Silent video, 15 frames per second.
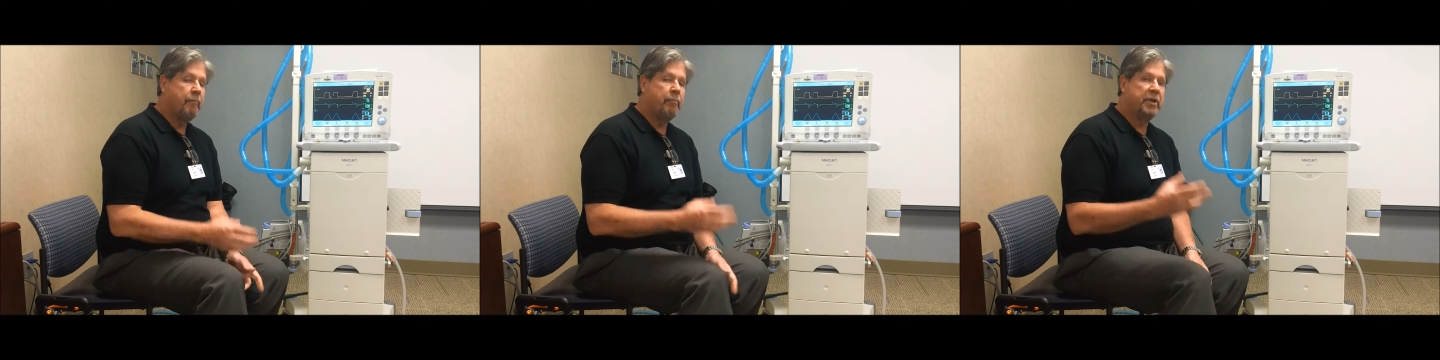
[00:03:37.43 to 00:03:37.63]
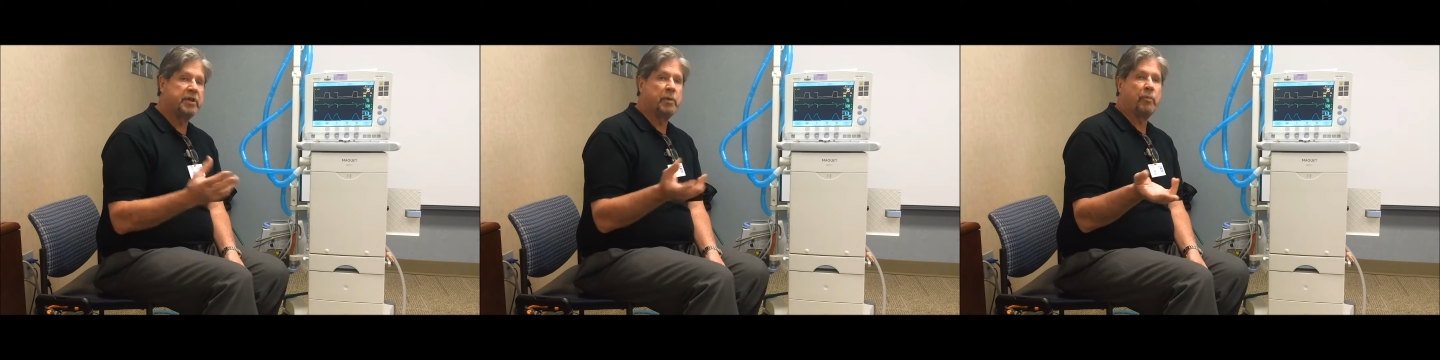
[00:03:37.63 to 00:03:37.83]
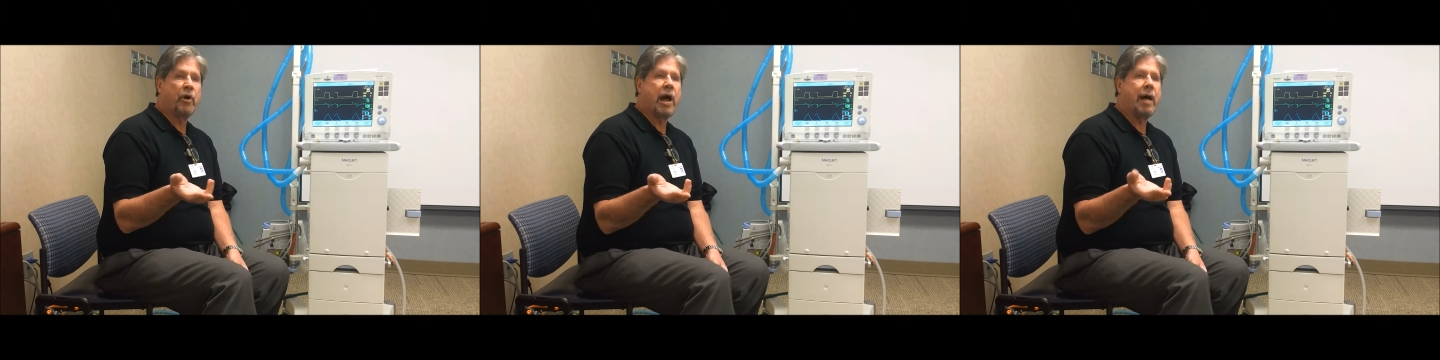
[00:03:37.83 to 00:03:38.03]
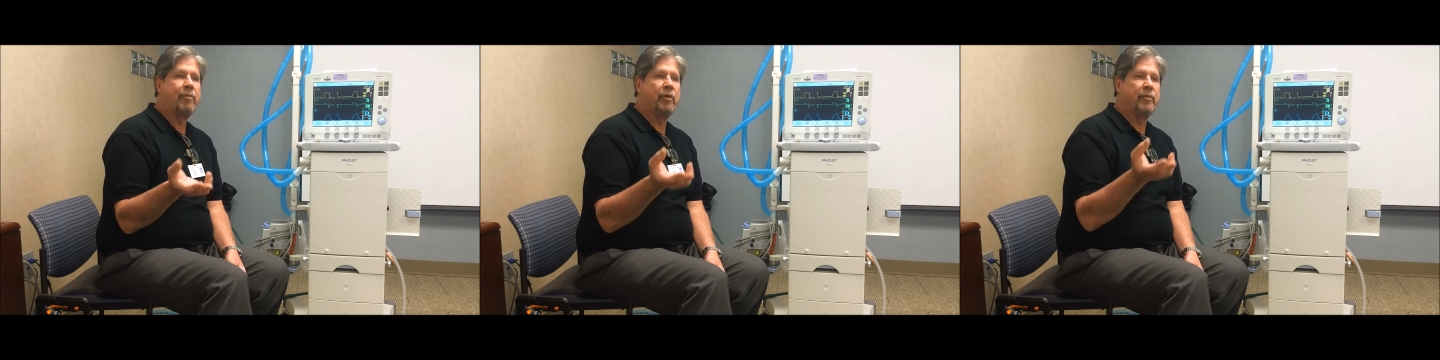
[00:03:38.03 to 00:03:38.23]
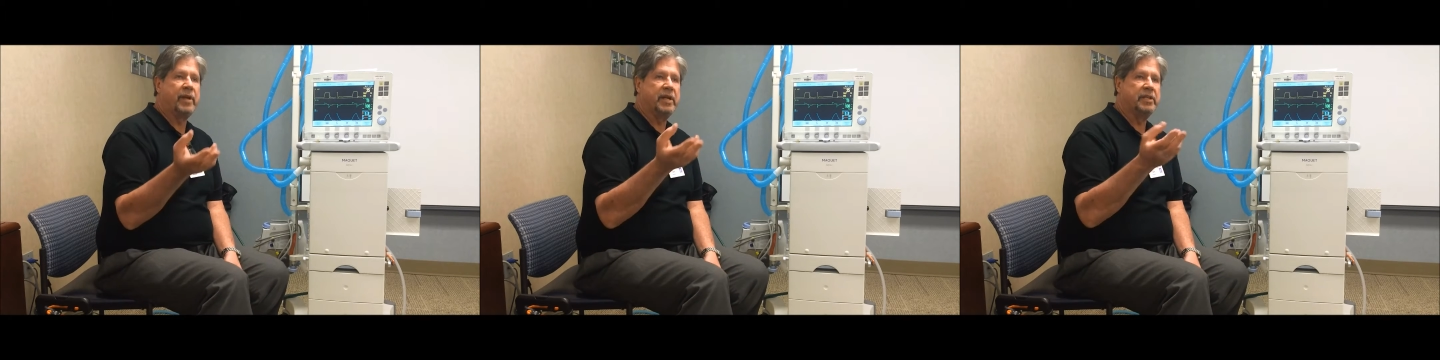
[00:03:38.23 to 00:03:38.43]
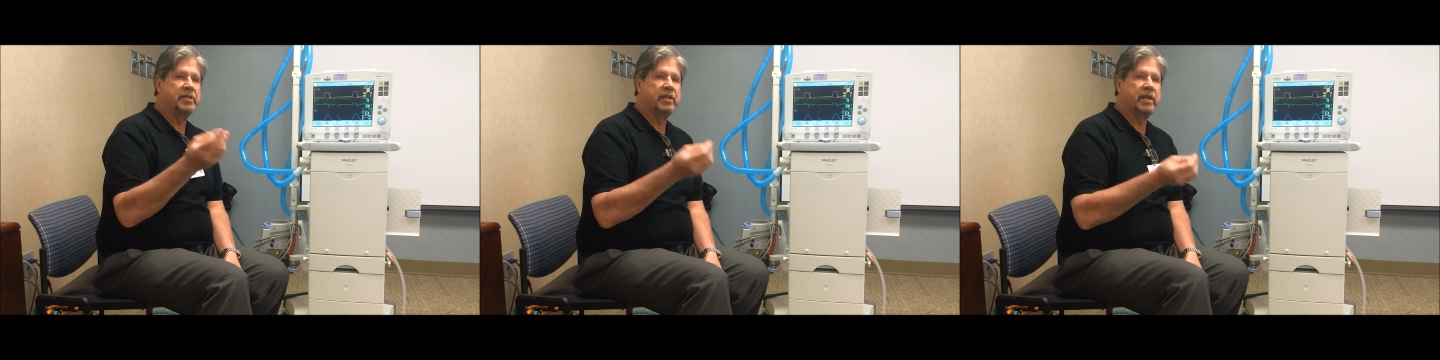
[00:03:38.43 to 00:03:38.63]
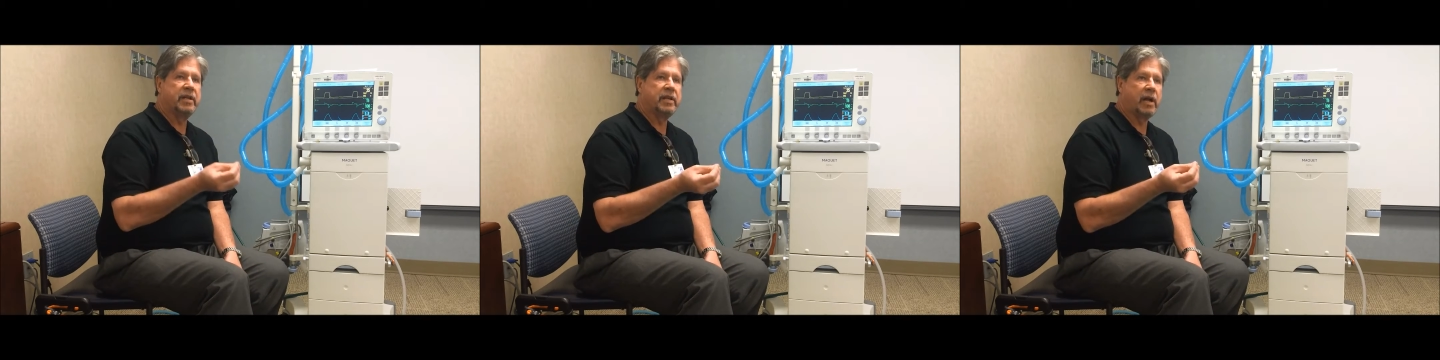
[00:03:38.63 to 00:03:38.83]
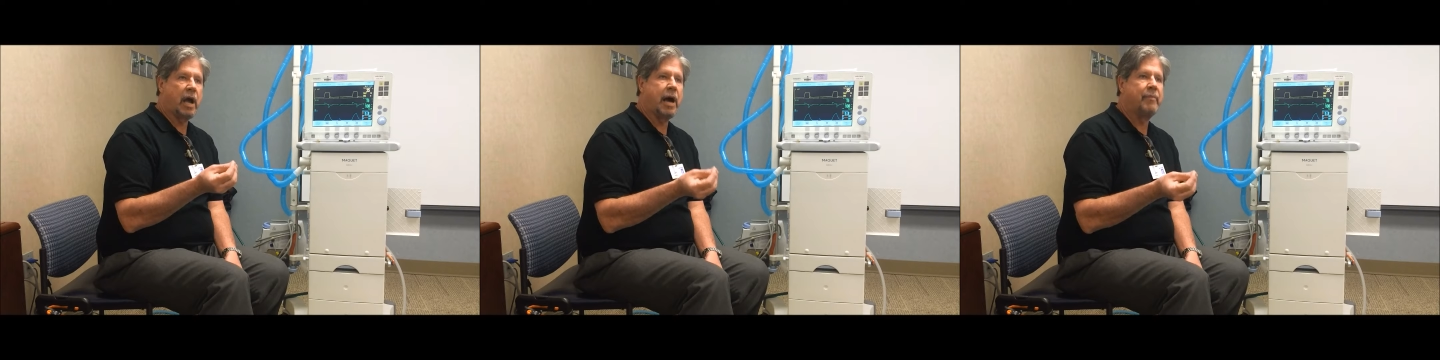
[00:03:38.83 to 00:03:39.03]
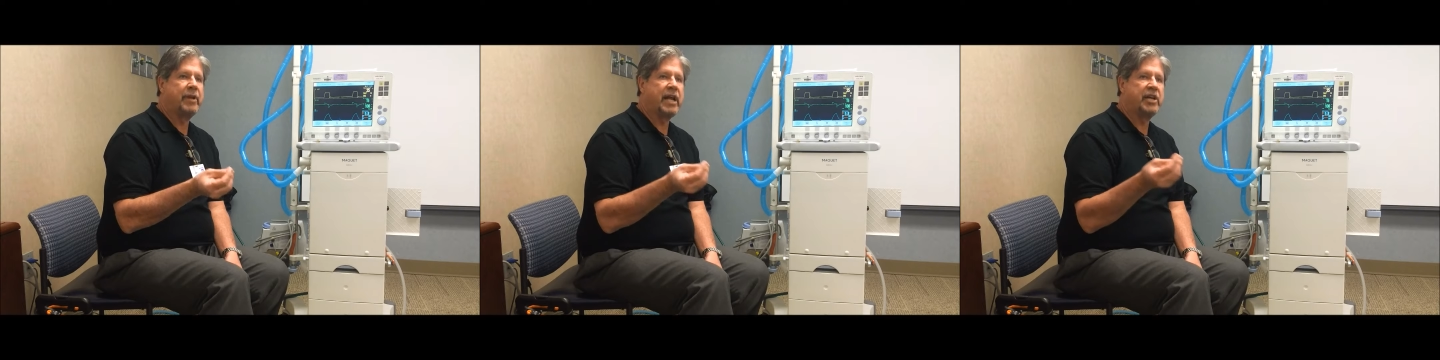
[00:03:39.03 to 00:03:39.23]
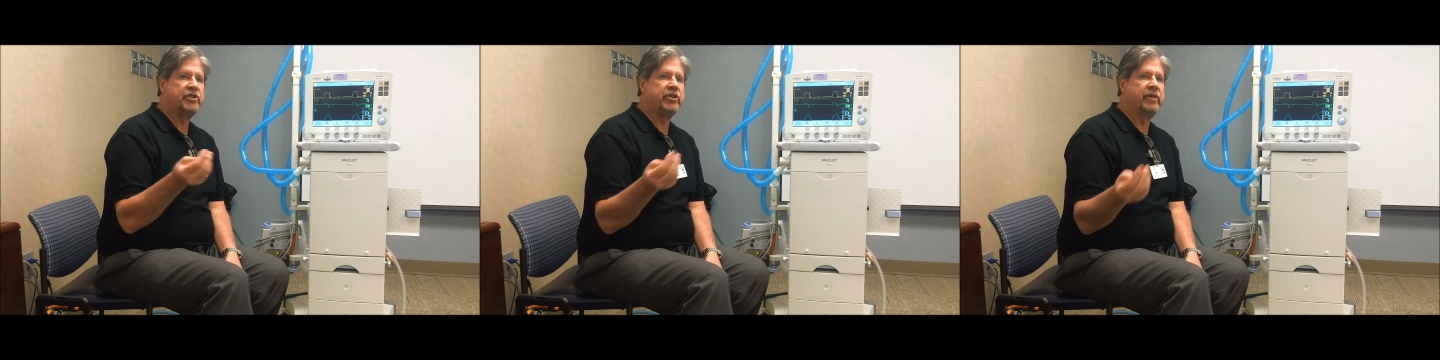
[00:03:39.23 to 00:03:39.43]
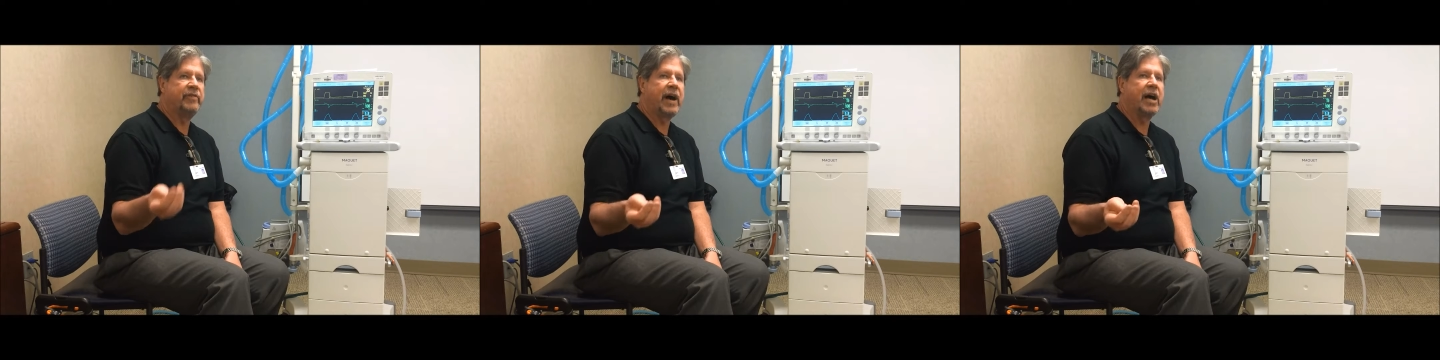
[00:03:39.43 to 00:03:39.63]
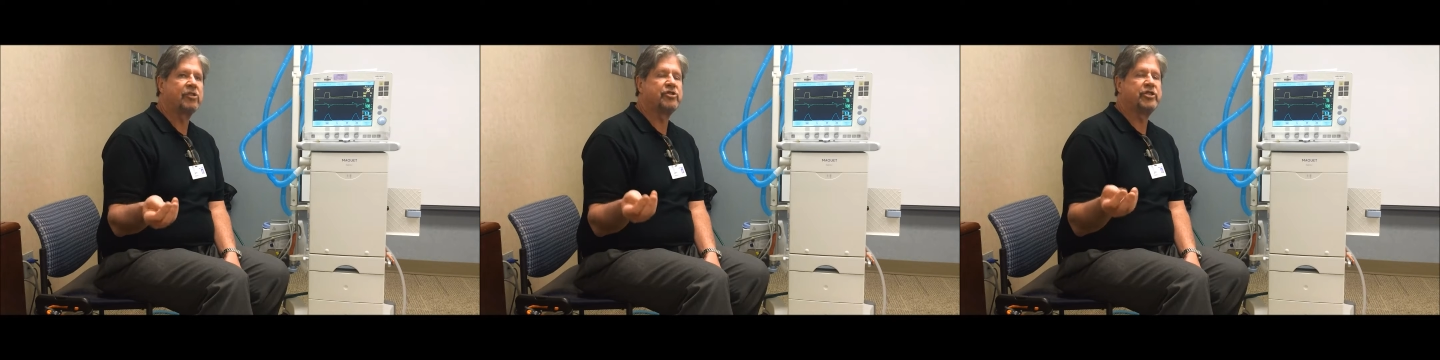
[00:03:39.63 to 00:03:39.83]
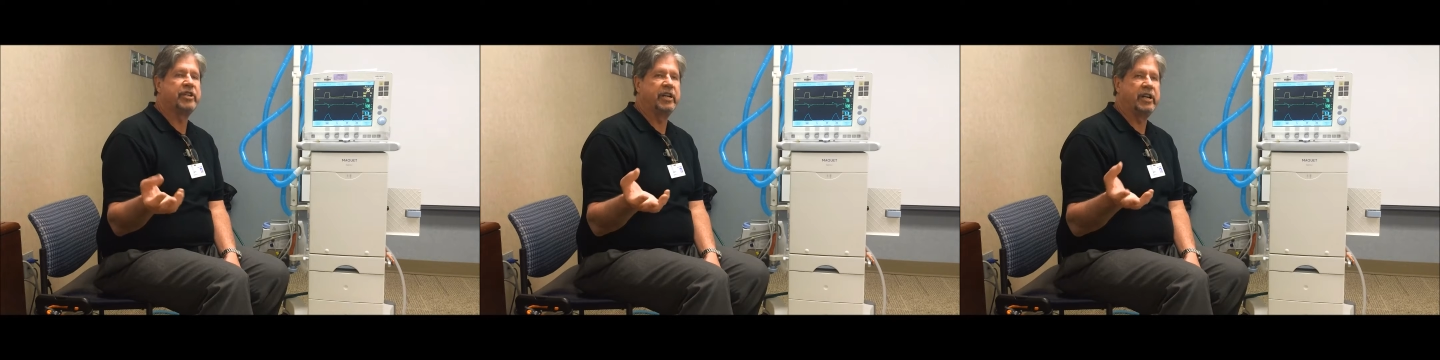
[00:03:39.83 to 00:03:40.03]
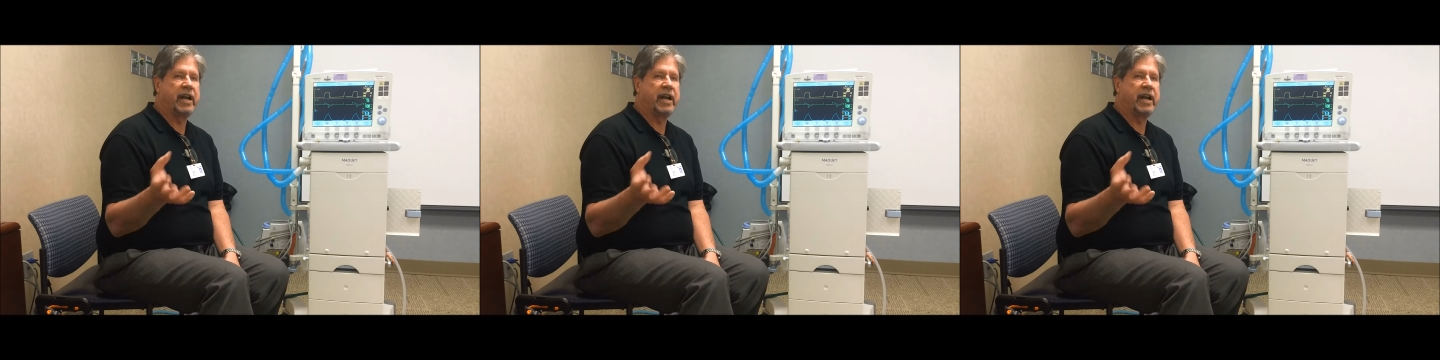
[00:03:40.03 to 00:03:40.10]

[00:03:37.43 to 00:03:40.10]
but the problem is the combination of oxygen